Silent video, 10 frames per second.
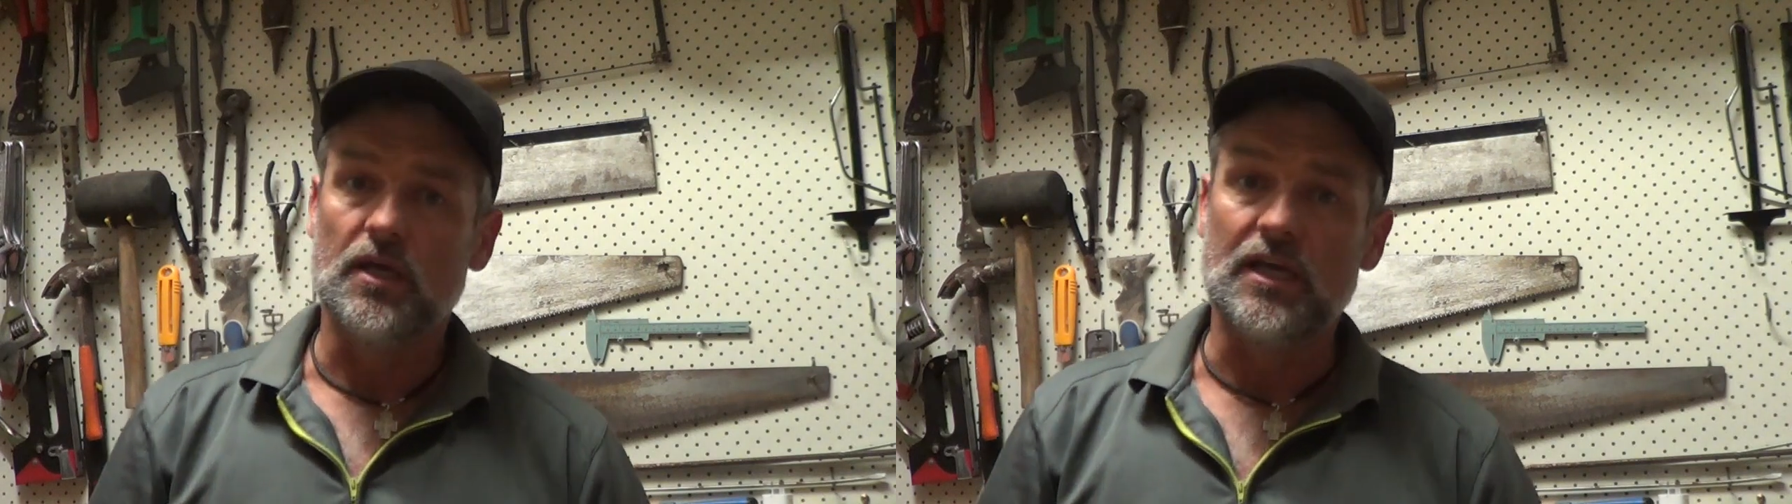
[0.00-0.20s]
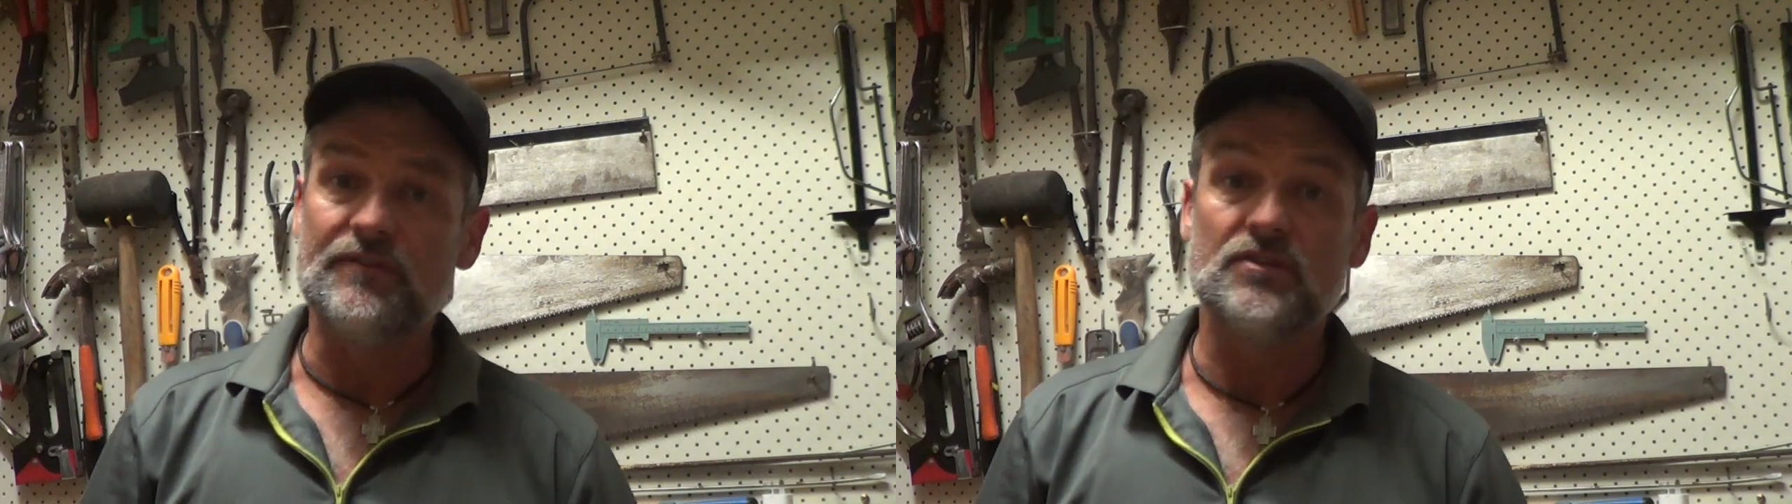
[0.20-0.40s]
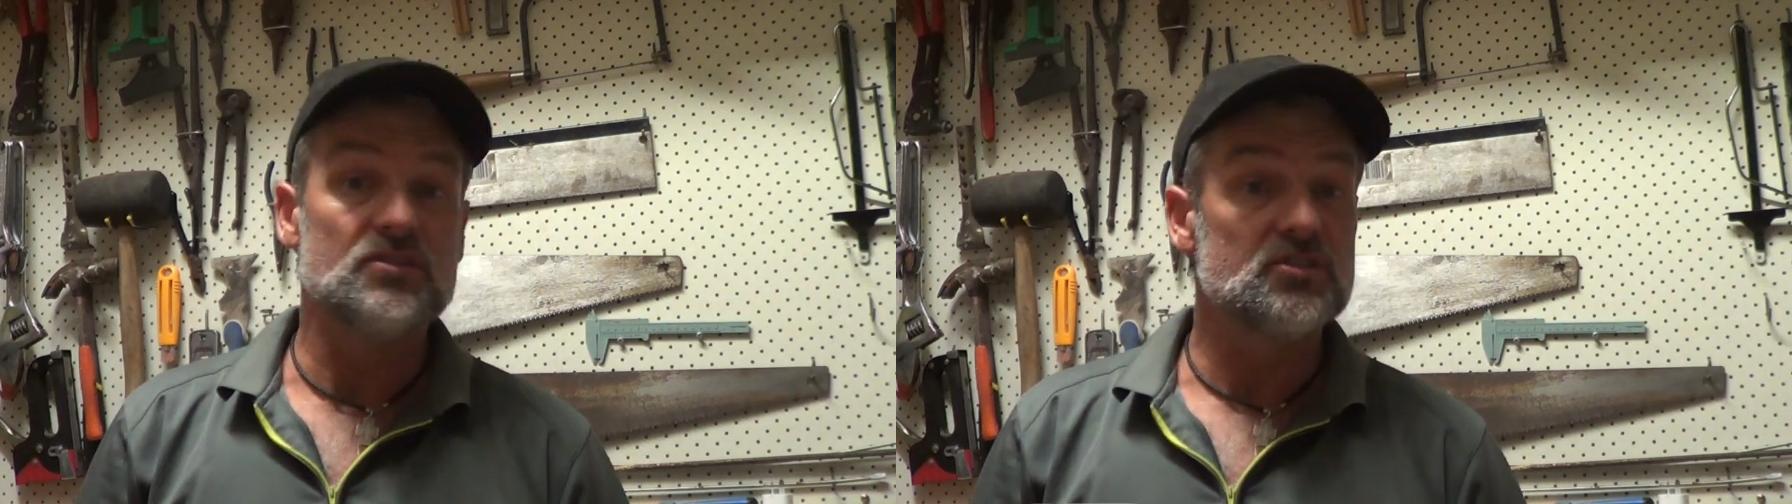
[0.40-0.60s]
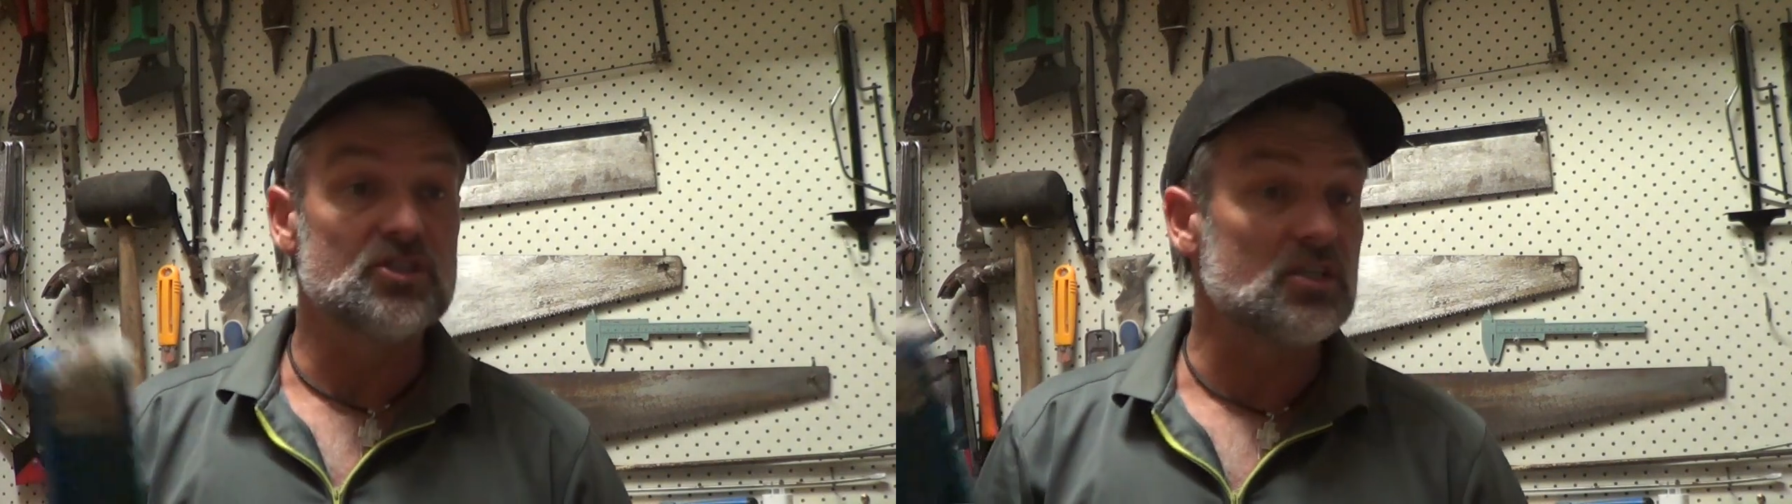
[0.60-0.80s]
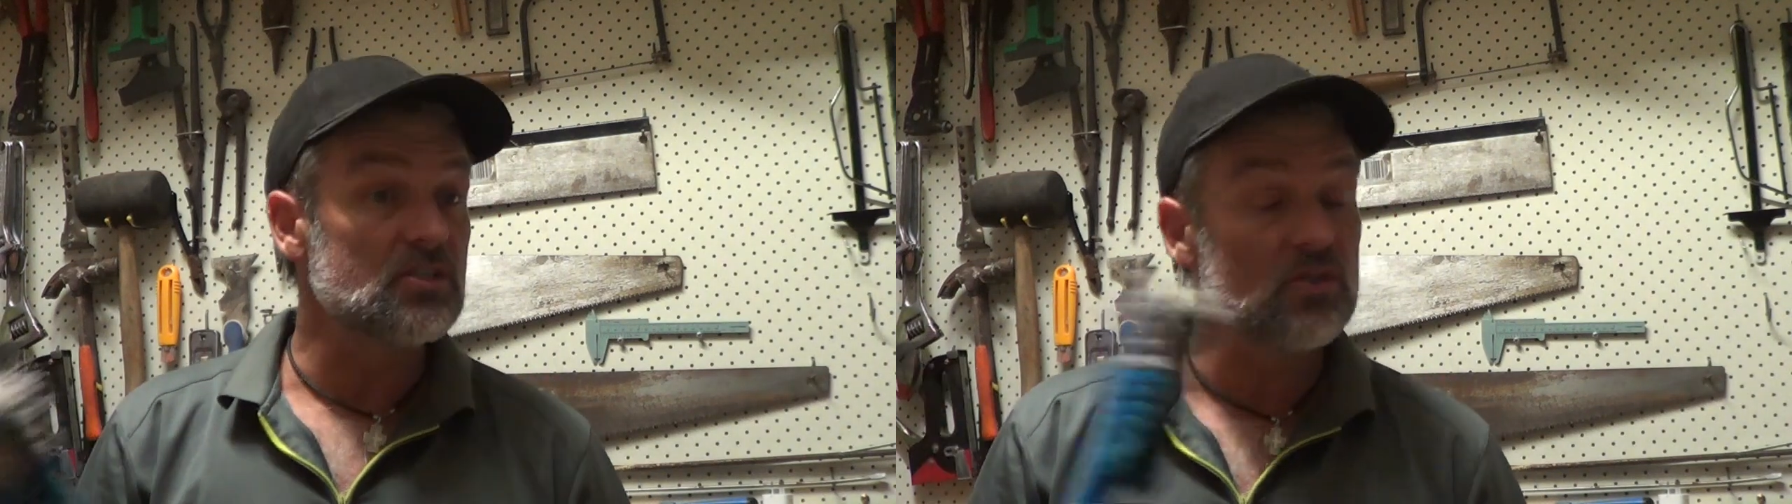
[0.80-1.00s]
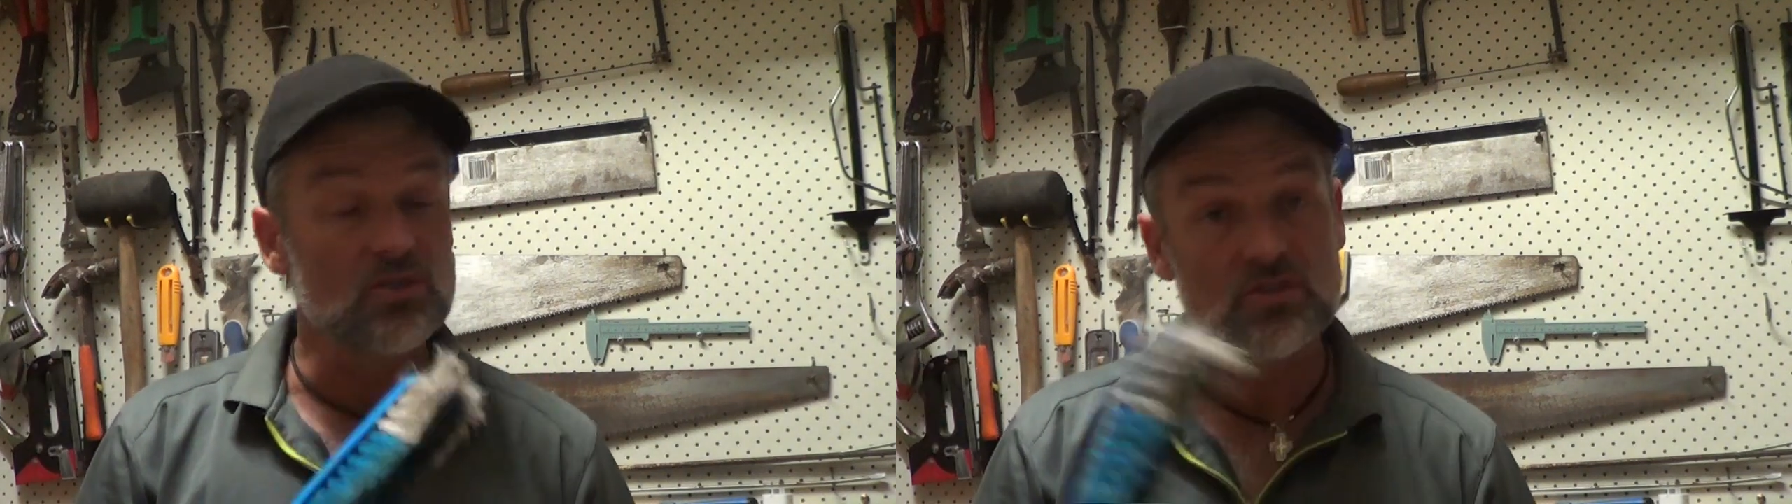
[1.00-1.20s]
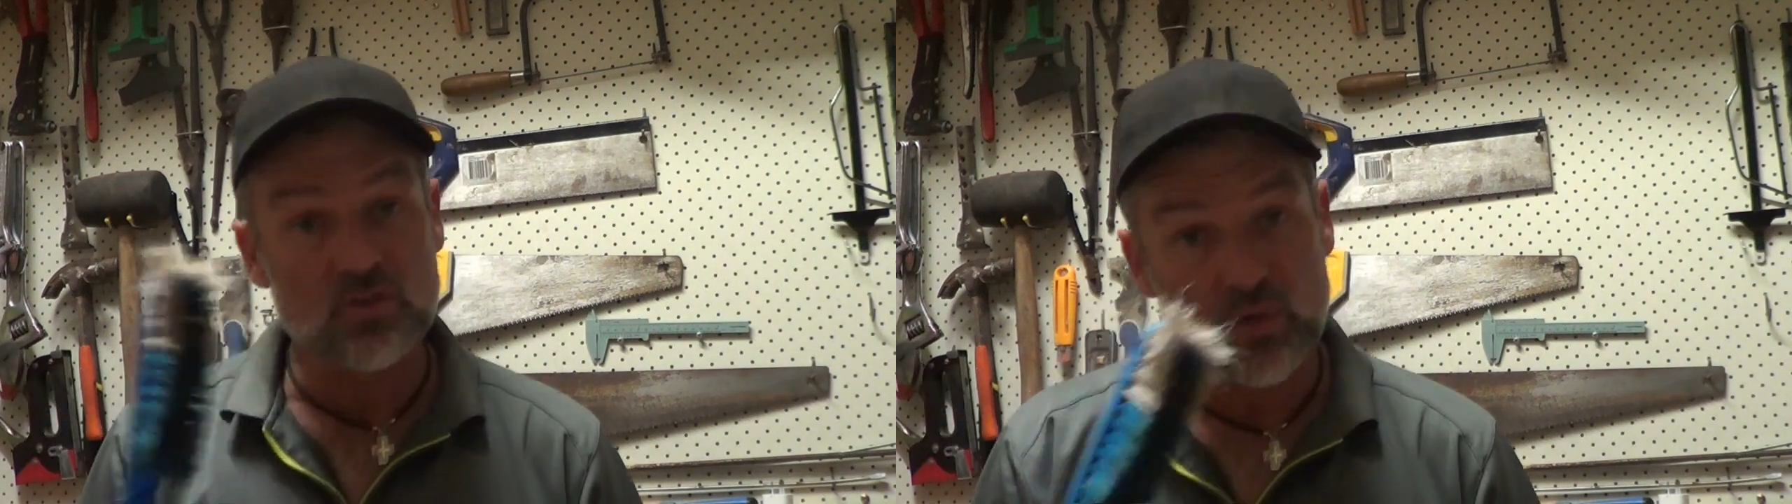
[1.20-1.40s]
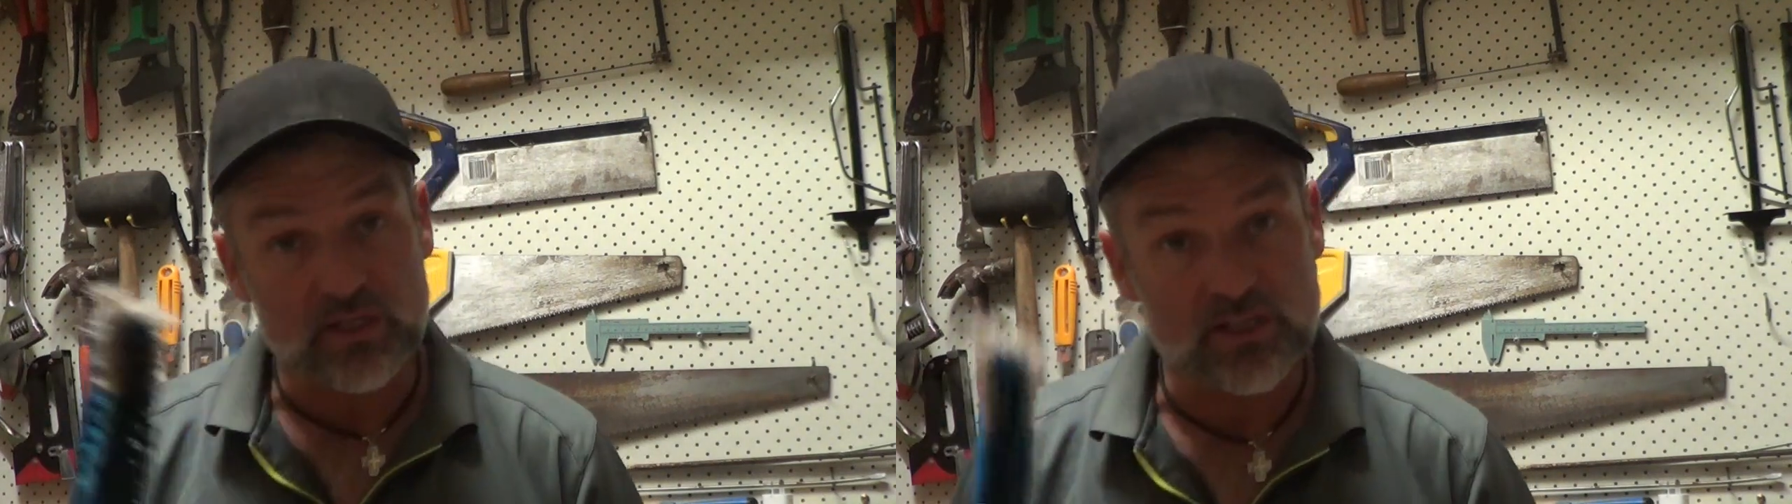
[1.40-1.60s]
even just
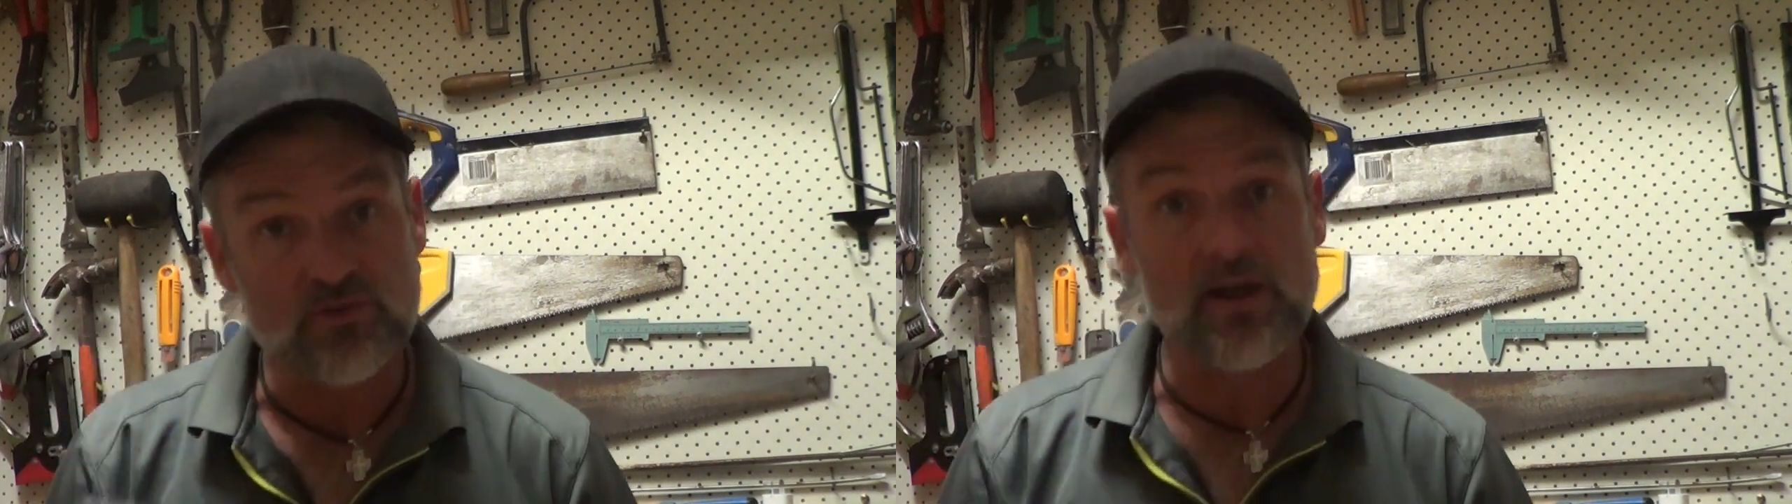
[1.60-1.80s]
quickly